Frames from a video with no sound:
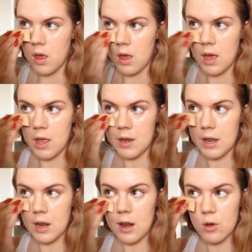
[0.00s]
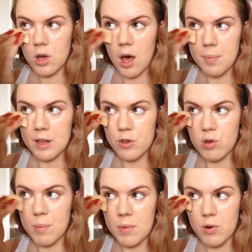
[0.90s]
And then I look up
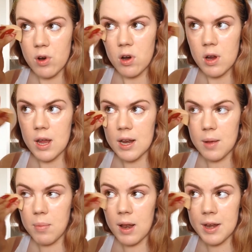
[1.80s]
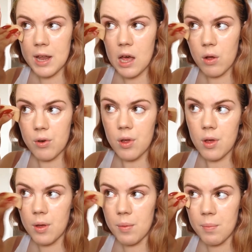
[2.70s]
into a mirror and I blend out
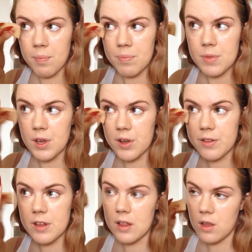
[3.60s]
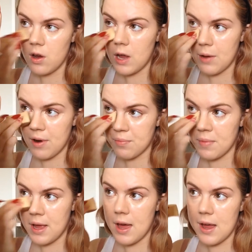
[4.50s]
the concealer around
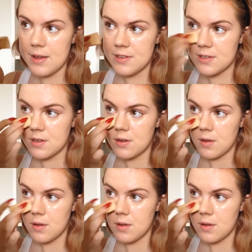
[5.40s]
my eyes.